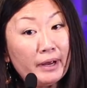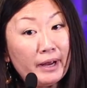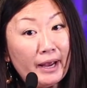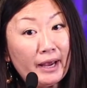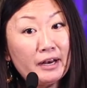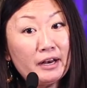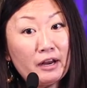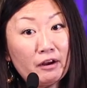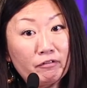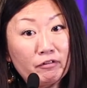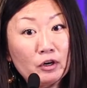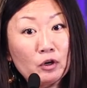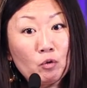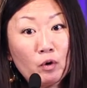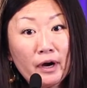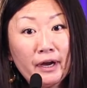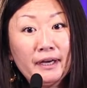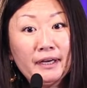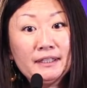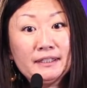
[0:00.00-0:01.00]
never
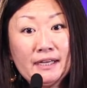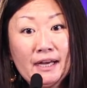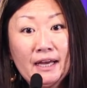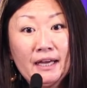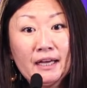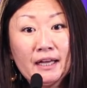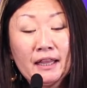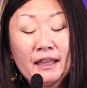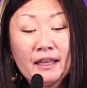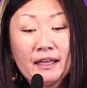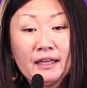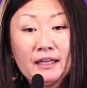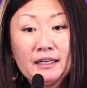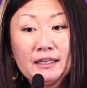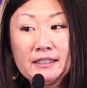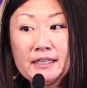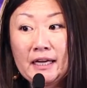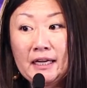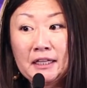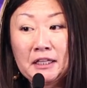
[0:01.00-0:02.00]
quite taken
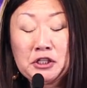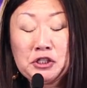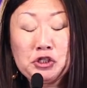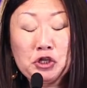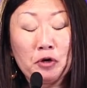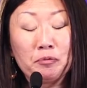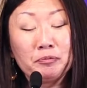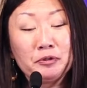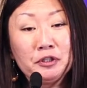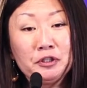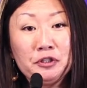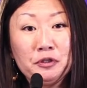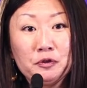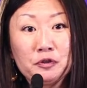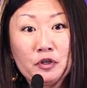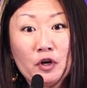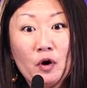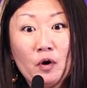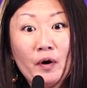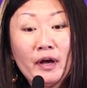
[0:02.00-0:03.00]
the jump to do
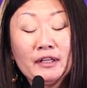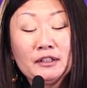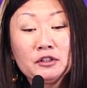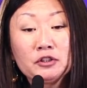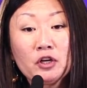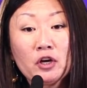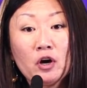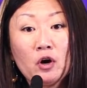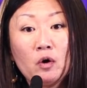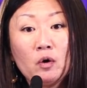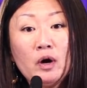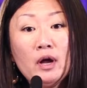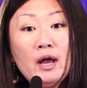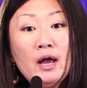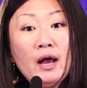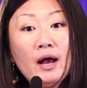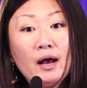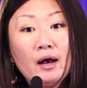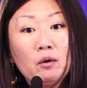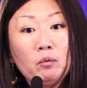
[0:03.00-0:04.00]
so. And so
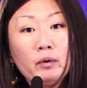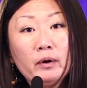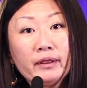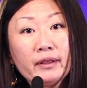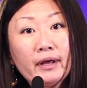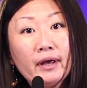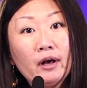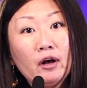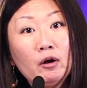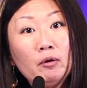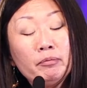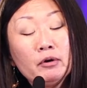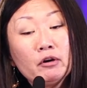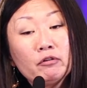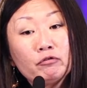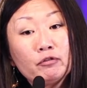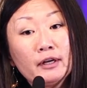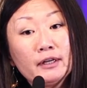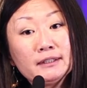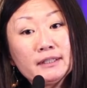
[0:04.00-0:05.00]
with the help
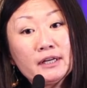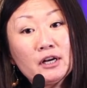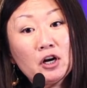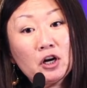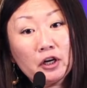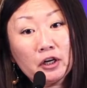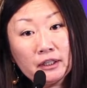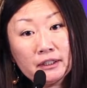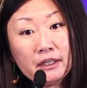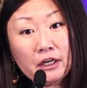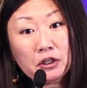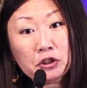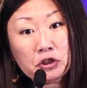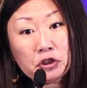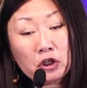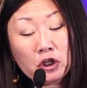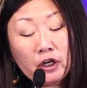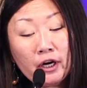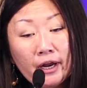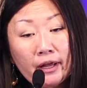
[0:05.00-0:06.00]
of Resin
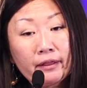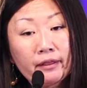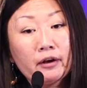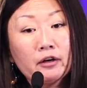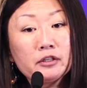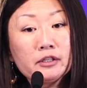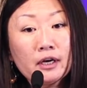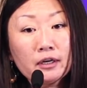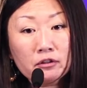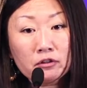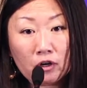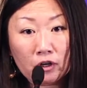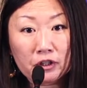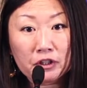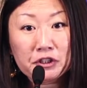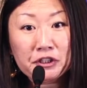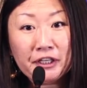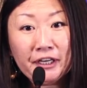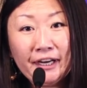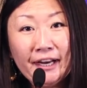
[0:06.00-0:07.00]
Architecture and their
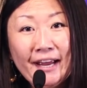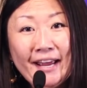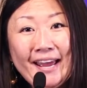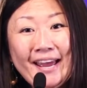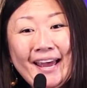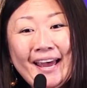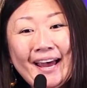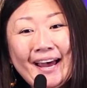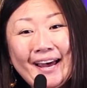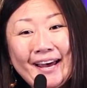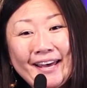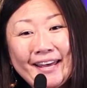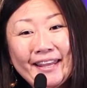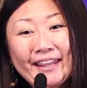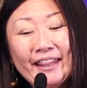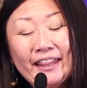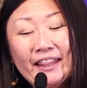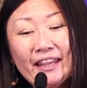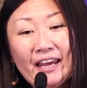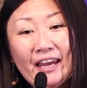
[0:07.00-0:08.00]
technology,
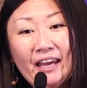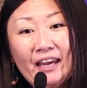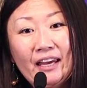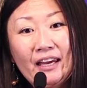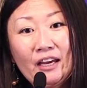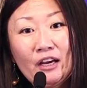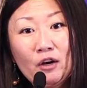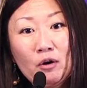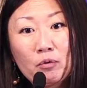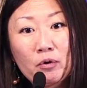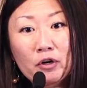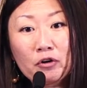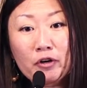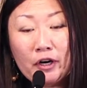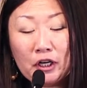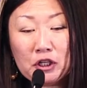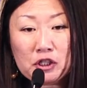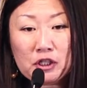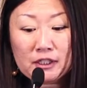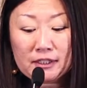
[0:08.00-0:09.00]
they were
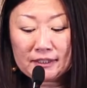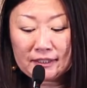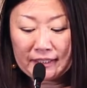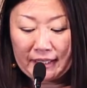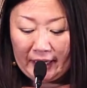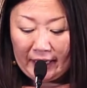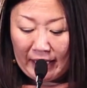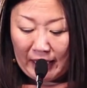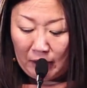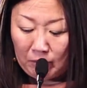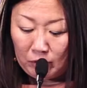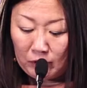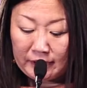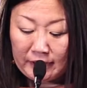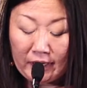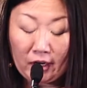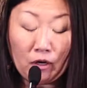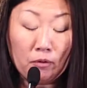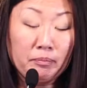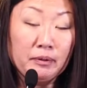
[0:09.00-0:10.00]
graciously able to
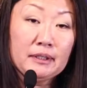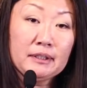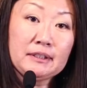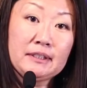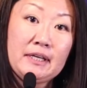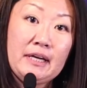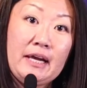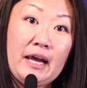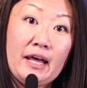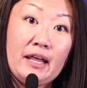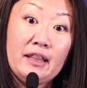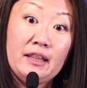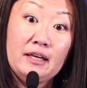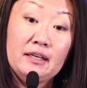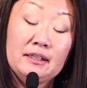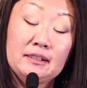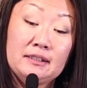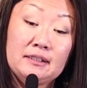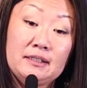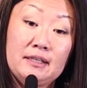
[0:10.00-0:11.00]
help us to get
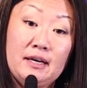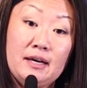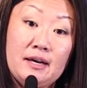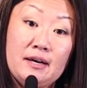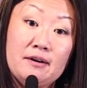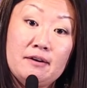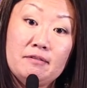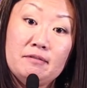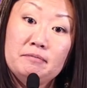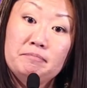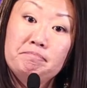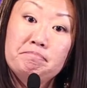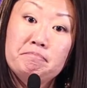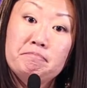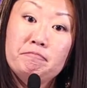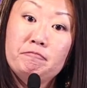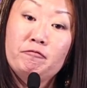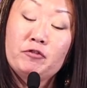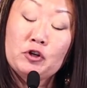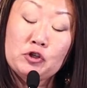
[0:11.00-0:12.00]
this
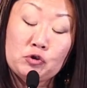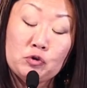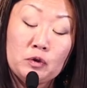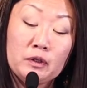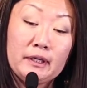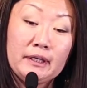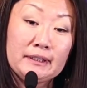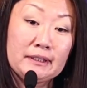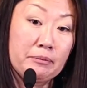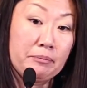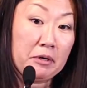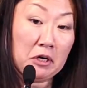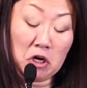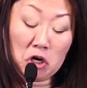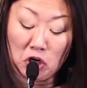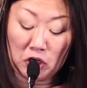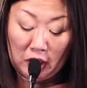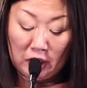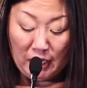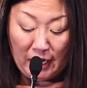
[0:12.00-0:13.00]
virtual exhibit
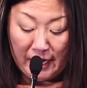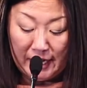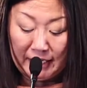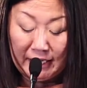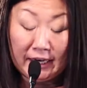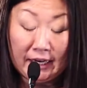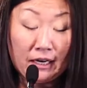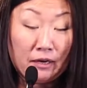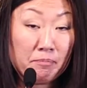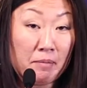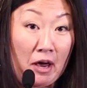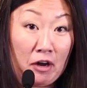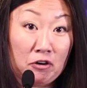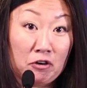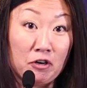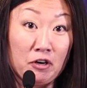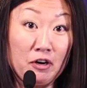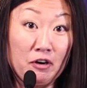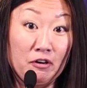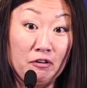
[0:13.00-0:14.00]
online in a
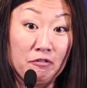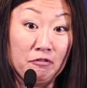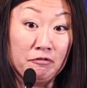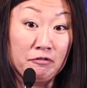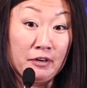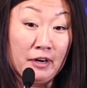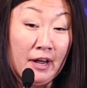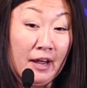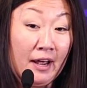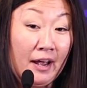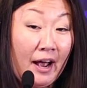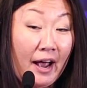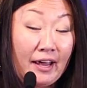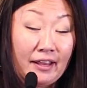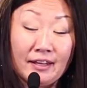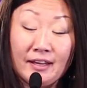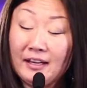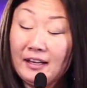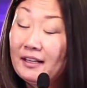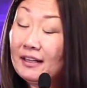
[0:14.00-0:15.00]
matter of, I
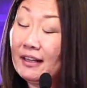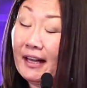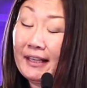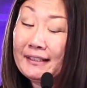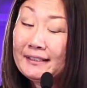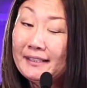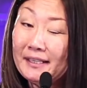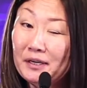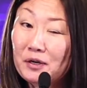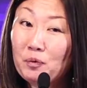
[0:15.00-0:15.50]
think, less than a